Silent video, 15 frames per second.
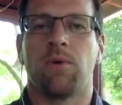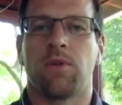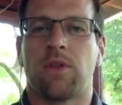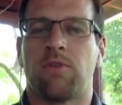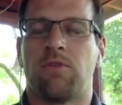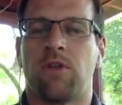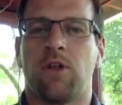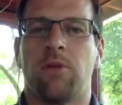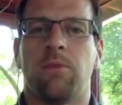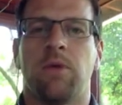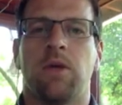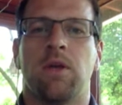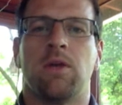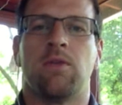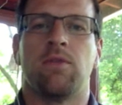but they fill them
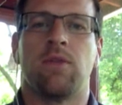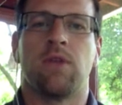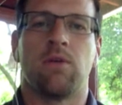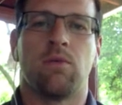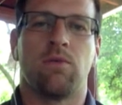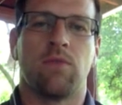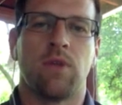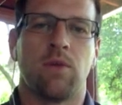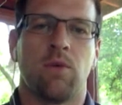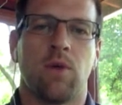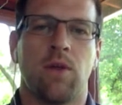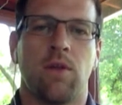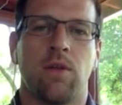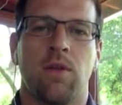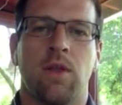in, they
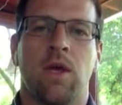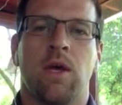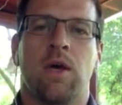run